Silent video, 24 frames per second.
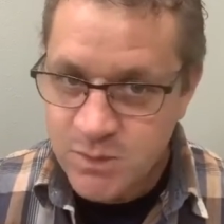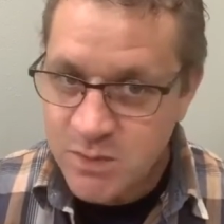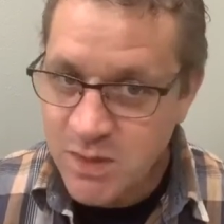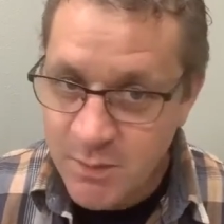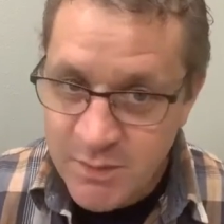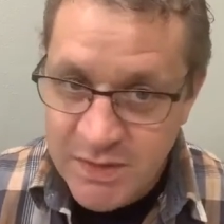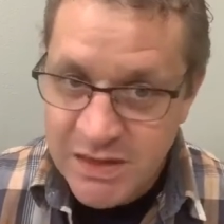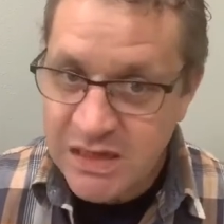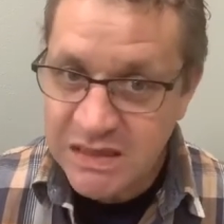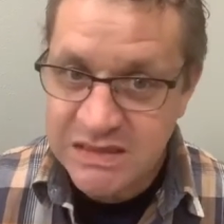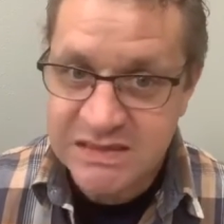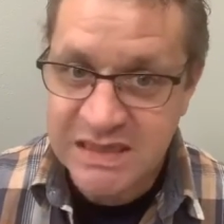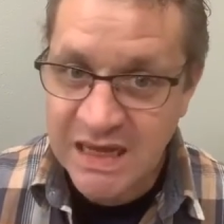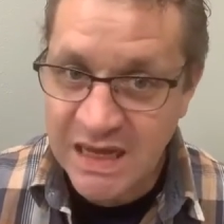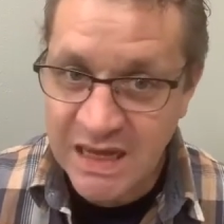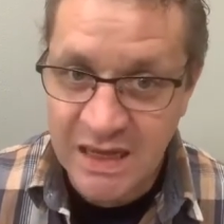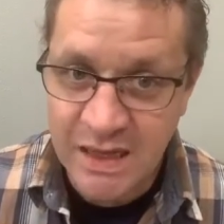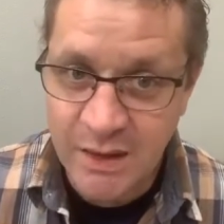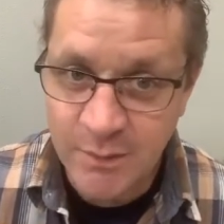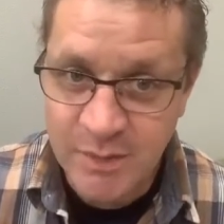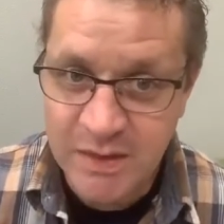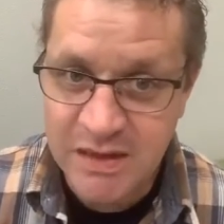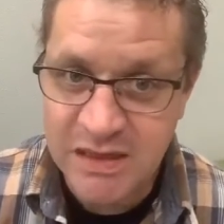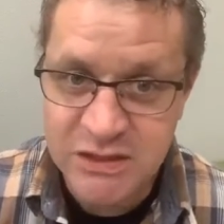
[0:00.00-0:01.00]

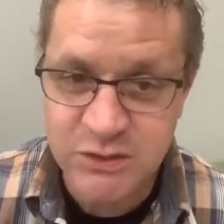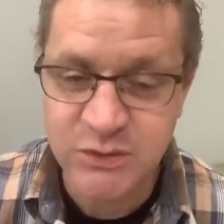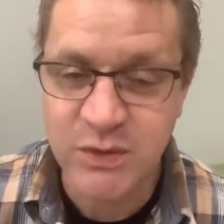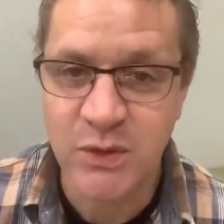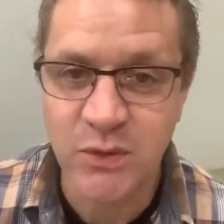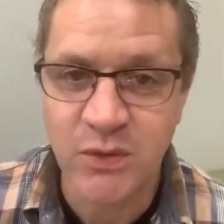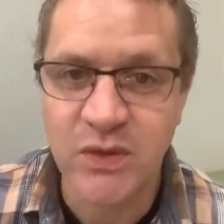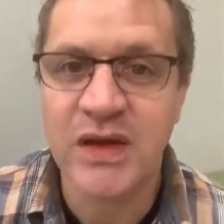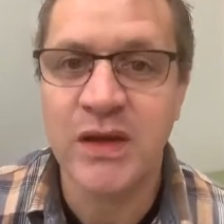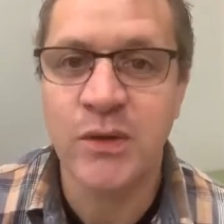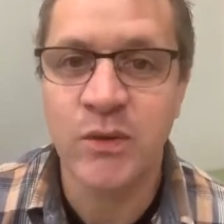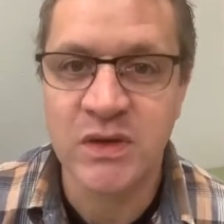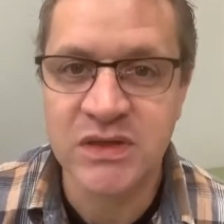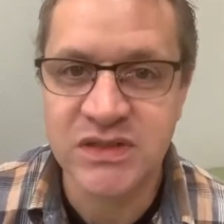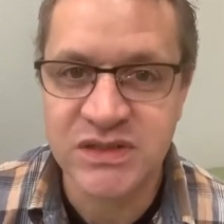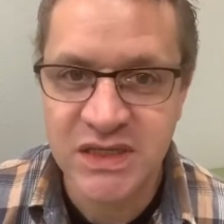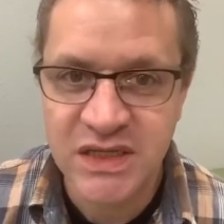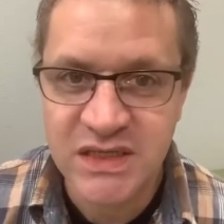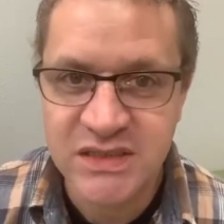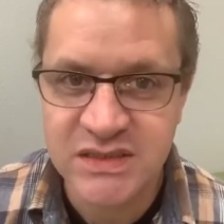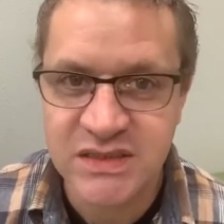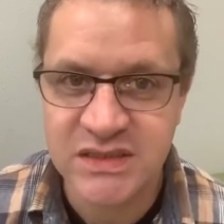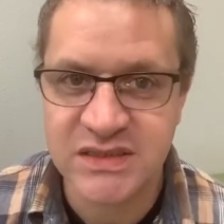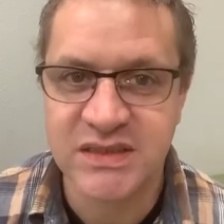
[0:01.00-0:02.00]
Because we read what
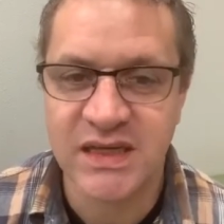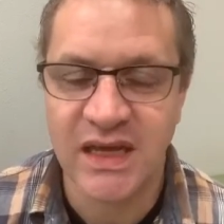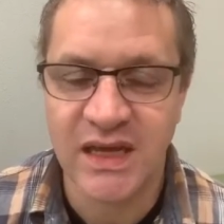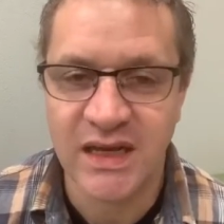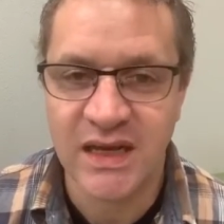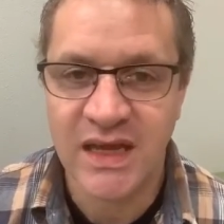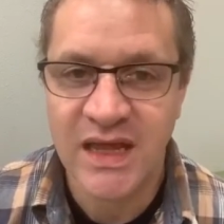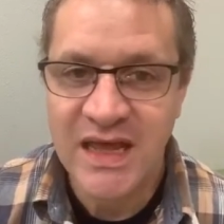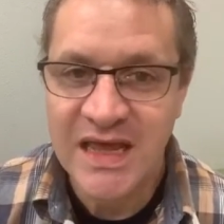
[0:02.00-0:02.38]
Jesus said.